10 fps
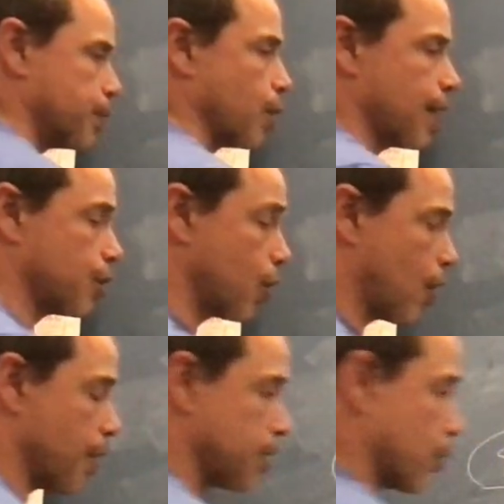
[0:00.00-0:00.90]
So that's
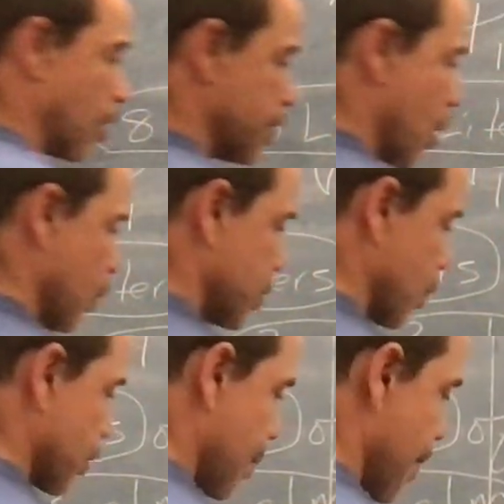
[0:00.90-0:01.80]
our unknown. So
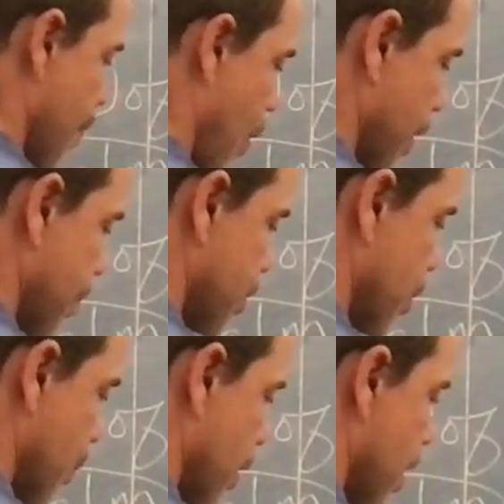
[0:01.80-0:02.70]
it's going to be volume
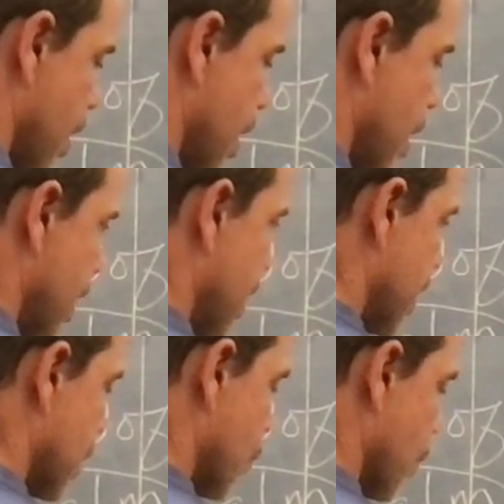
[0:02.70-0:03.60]
2
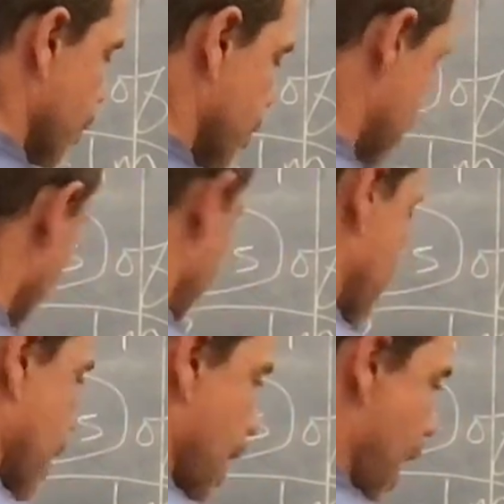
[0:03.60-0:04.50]
equals
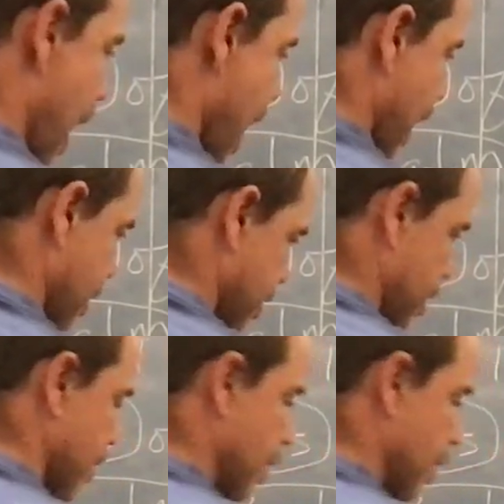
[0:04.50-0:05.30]
X.